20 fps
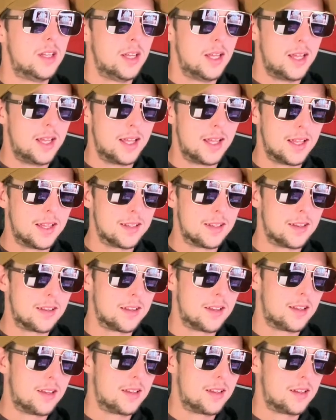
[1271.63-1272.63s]
And
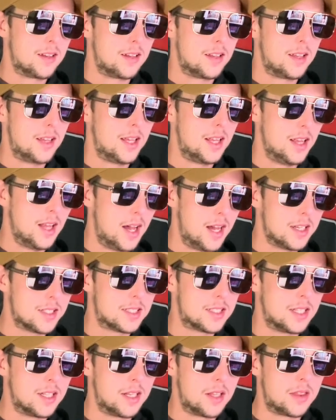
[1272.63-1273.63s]
he
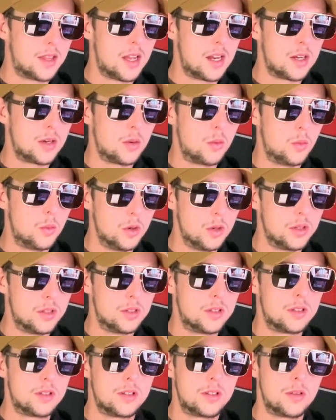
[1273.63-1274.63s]
lost to Nathaniel Wood,
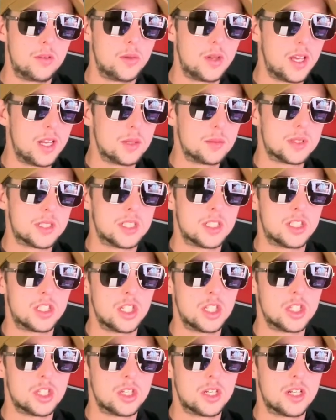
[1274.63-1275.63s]
unanimous
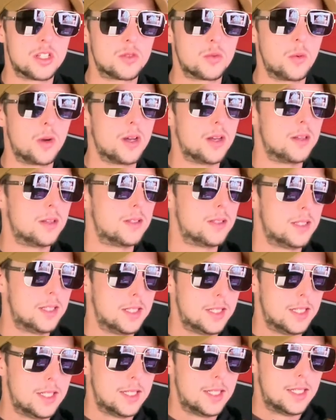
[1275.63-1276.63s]
decision as well.
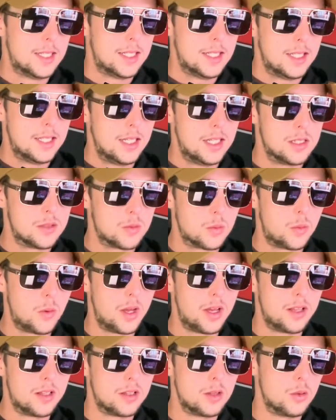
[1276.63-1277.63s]
His
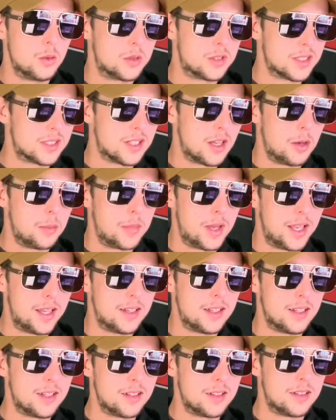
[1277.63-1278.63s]
win, Lucas
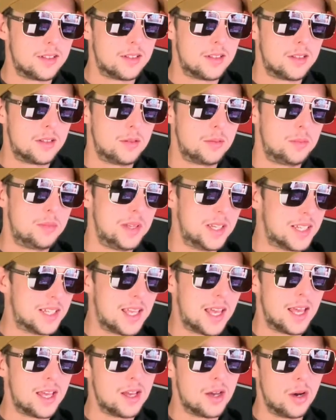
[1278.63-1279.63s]
Almeida, big
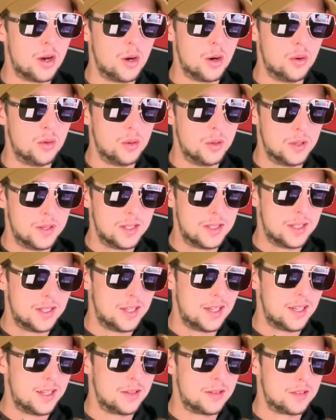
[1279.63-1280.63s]
KO,
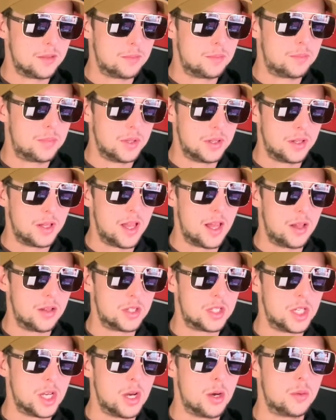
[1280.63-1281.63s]
and Bill
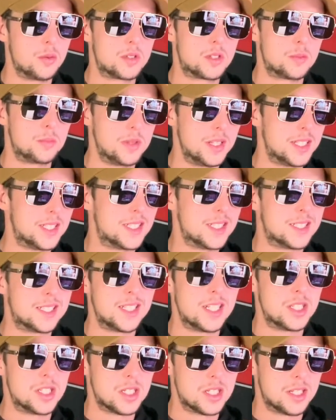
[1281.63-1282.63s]
Algeo, split
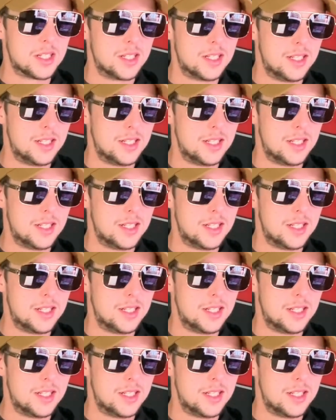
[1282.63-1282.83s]
decision.